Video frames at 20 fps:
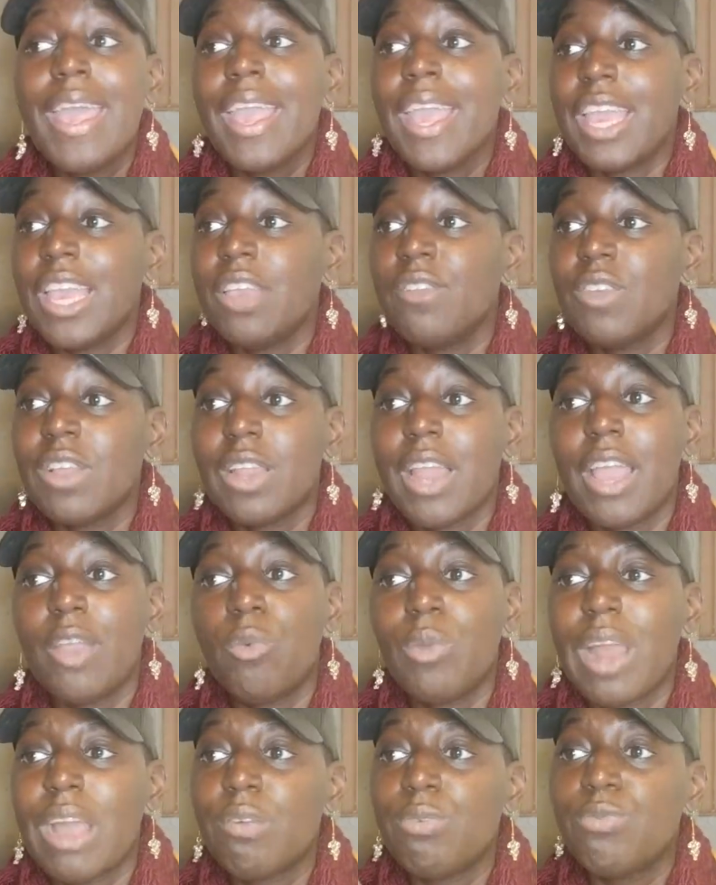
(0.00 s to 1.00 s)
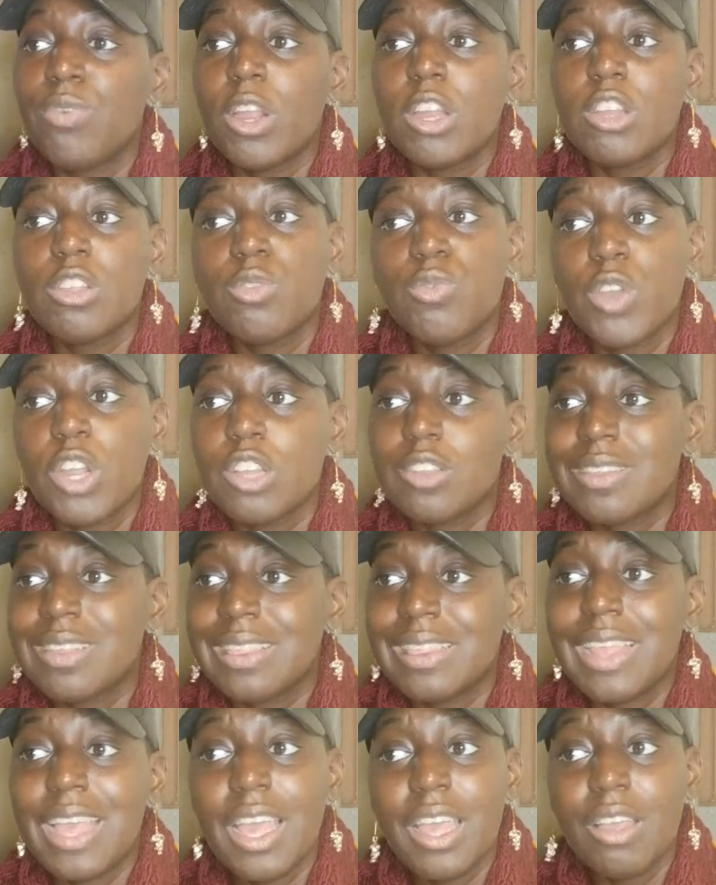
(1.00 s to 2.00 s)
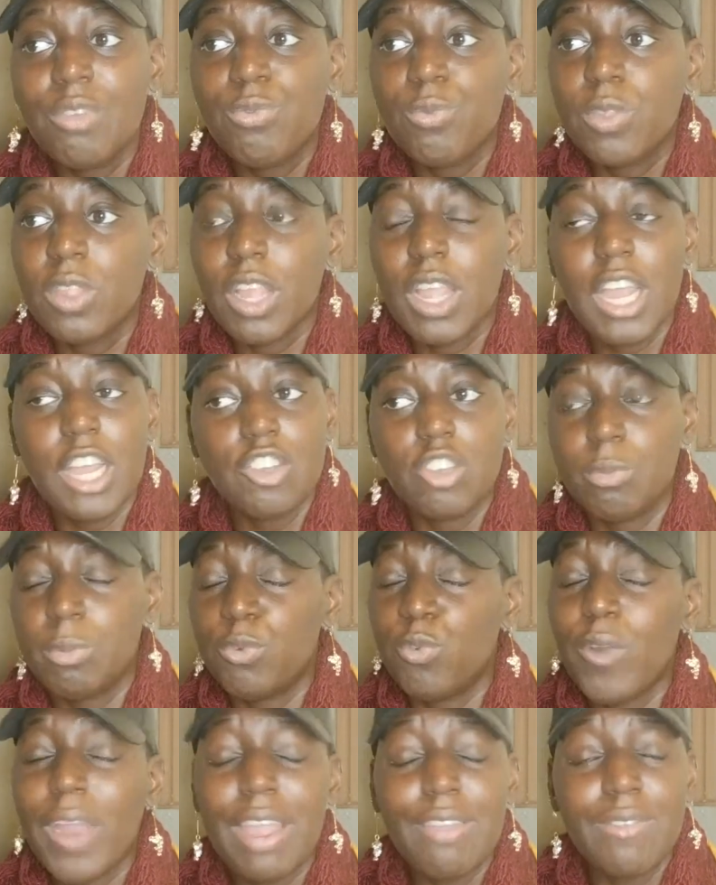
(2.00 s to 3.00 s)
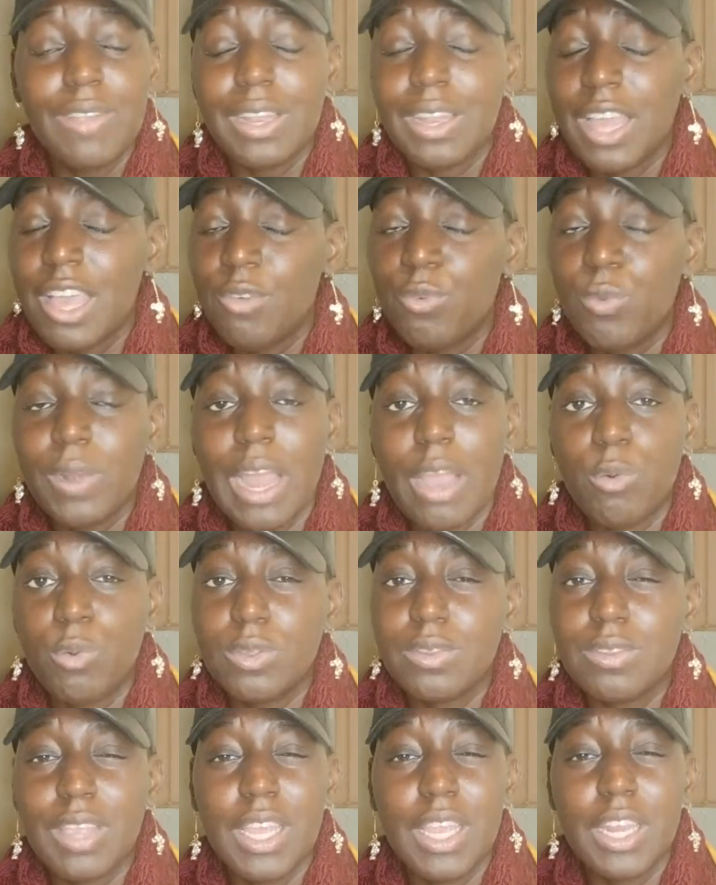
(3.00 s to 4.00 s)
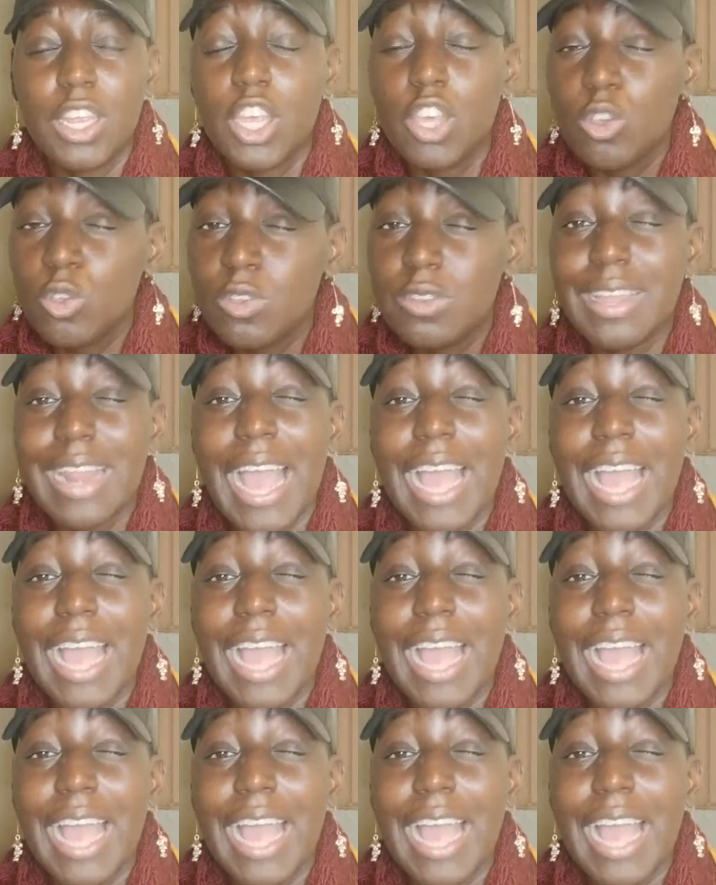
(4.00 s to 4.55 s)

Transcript: Even like when I first left the country, before I even left, when I was in Houston,